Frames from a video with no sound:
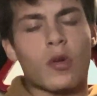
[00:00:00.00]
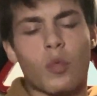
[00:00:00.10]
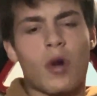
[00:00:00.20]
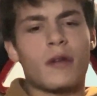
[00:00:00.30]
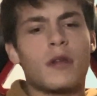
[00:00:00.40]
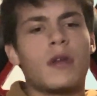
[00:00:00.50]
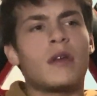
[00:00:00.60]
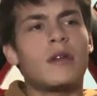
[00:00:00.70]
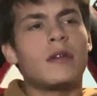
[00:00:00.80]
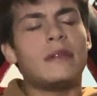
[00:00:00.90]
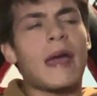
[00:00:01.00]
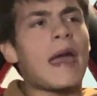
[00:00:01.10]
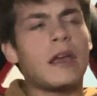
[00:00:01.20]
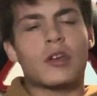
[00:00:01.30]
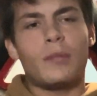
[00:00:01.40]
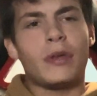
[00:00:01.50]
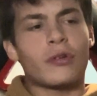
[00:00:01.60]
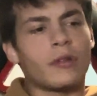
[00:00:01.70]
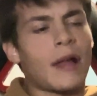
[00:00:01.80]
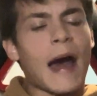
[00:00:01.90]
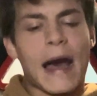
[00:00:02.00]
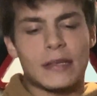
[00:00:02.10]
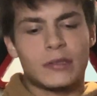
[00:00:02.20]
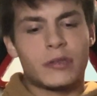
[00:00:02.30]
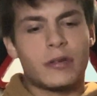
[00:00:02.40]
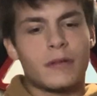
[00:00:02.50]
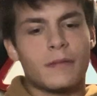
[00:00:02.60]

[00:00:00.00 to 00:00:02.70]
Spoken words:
or what day could be your last,